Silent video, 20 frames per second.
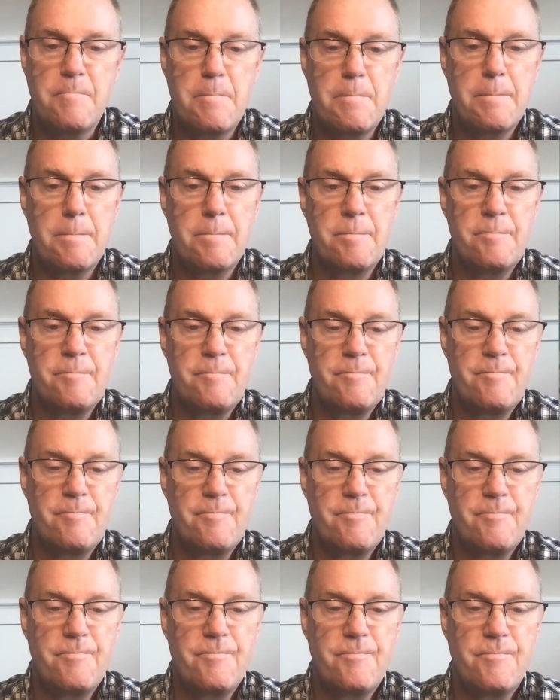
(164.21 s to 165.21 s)

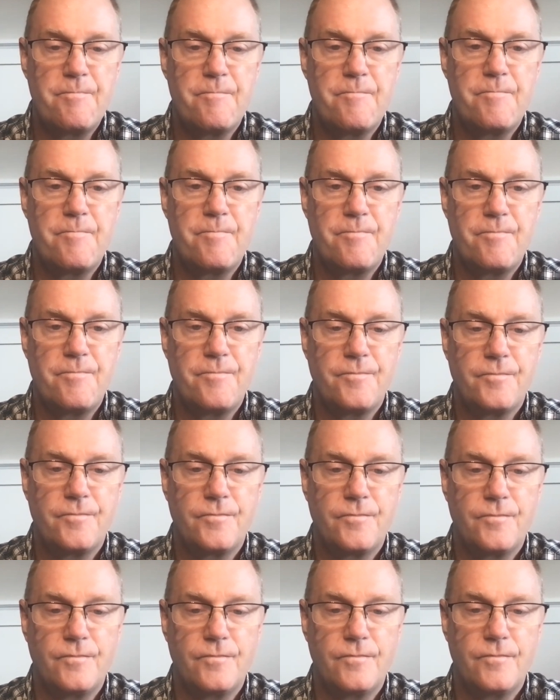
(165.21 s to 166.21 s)

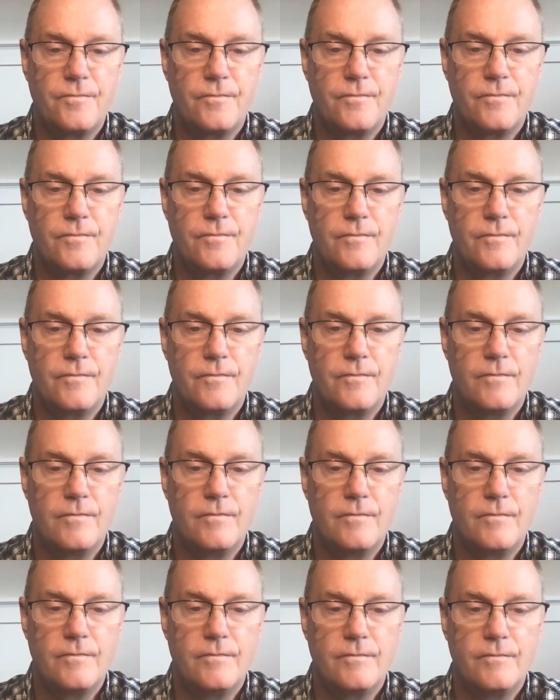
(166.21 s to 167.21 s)

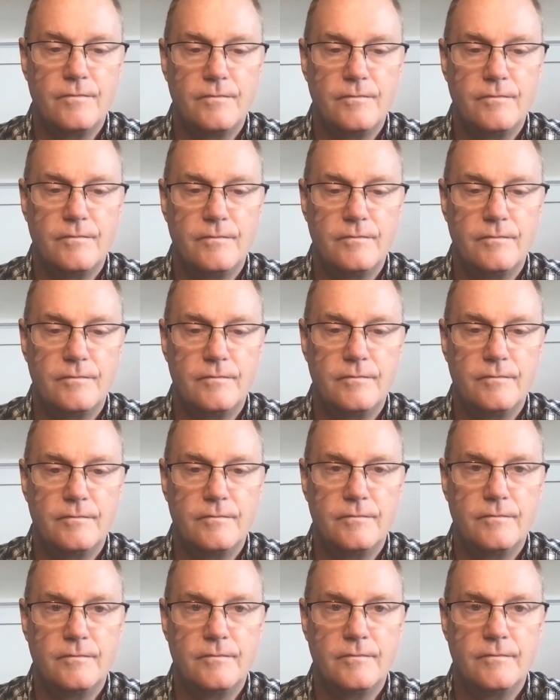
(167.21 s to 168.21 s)

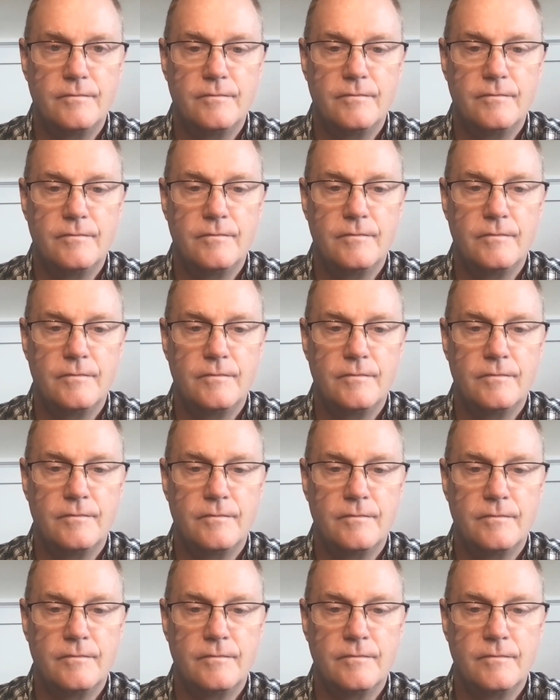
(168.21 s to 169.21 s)

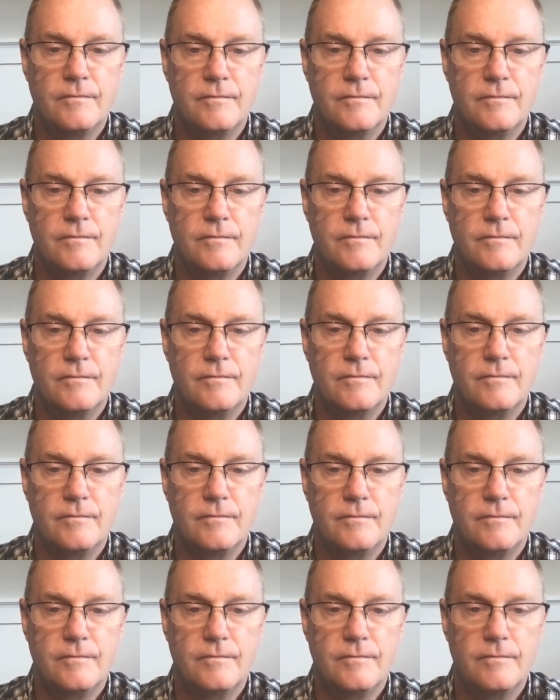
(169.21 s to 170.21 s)

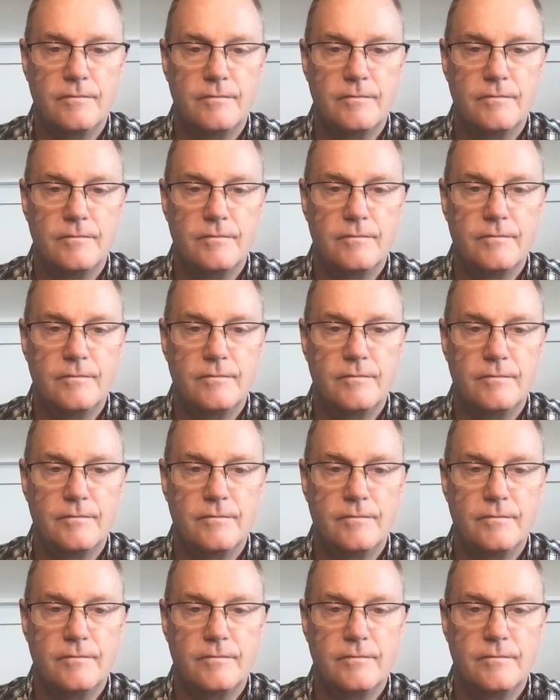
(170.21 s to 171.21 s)

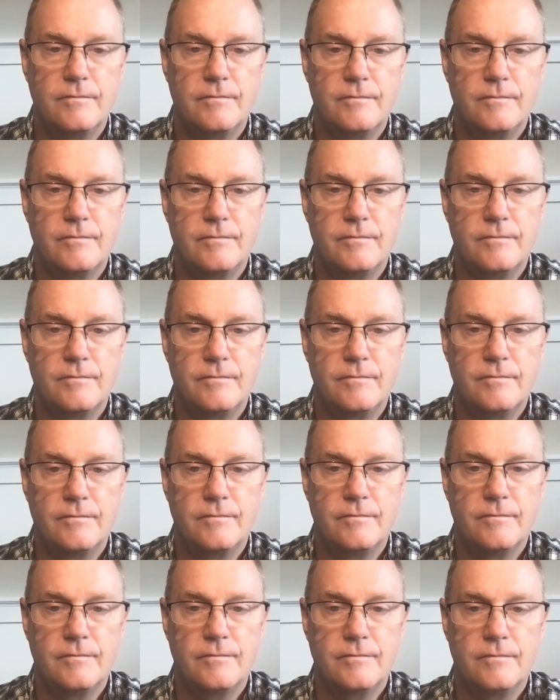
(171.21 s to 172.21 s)
[no speech]